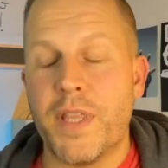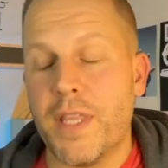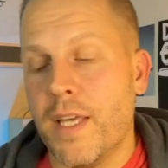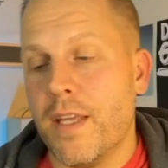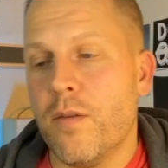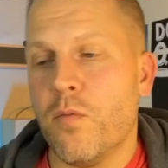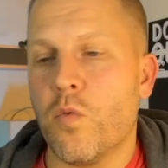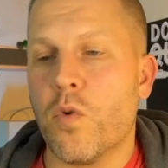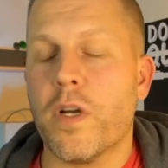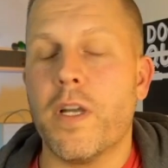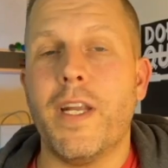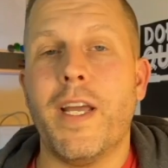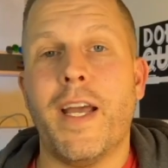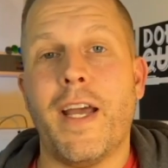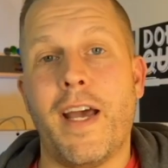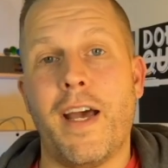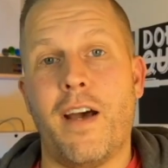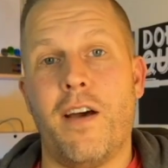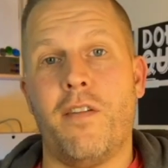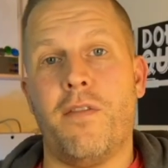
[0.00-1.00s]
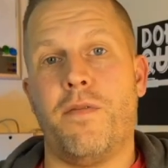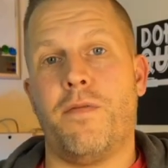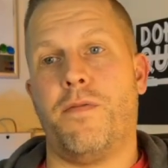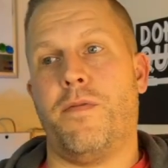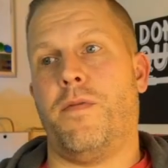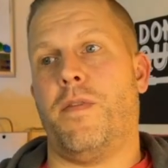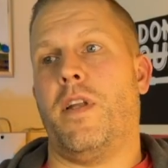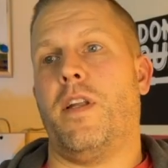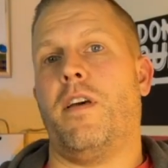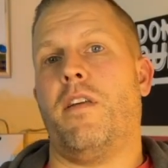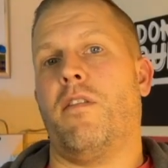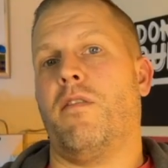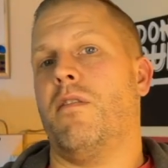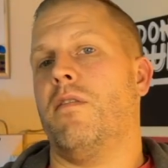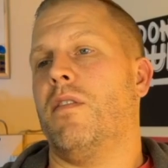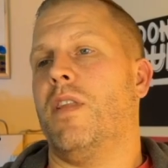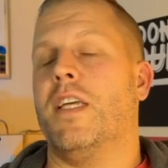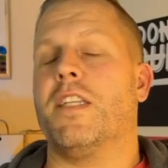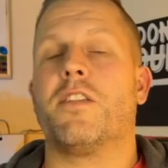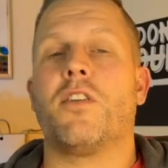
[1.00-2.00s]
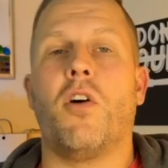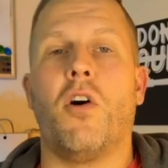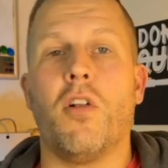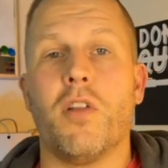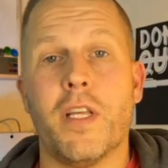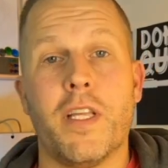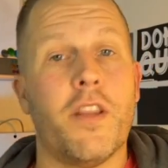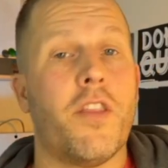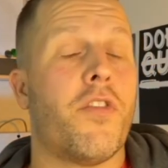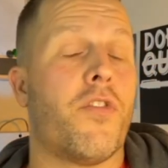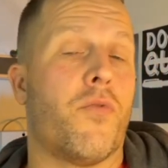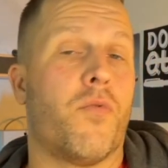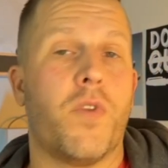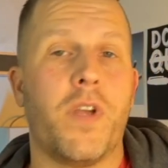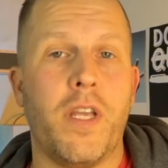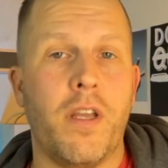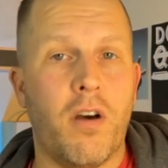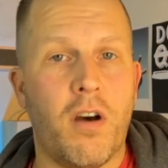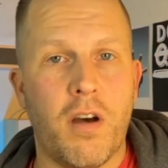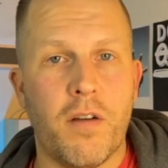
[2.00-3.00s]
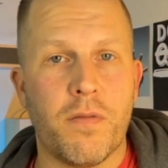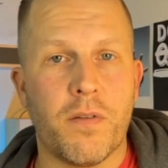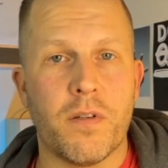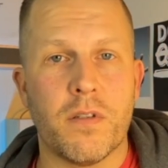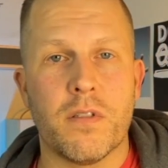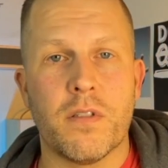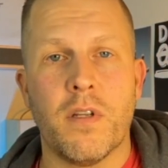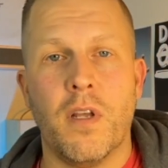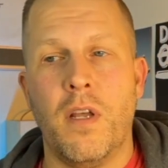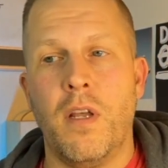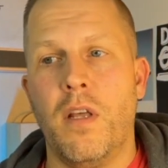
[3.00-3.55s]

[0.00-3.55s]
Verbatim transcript: then we're going to have another, let's call it three offers.